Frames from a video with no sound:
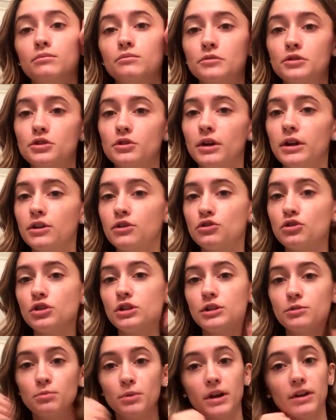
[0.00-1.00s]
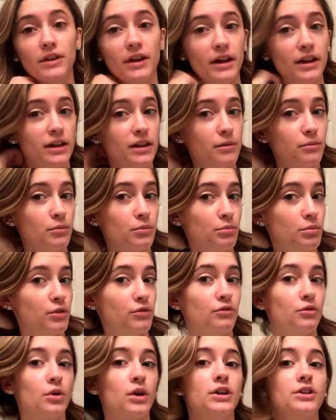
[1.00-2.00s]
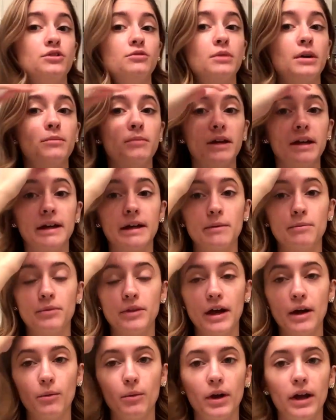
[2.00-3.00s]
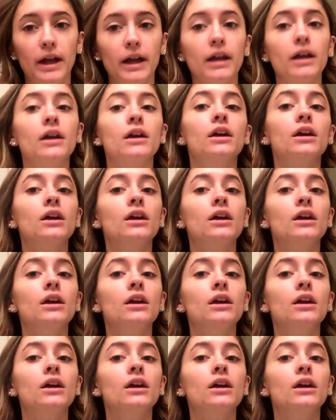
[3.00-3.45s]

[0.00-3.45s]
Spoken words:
so I usually spray that in before I do my makeup, that way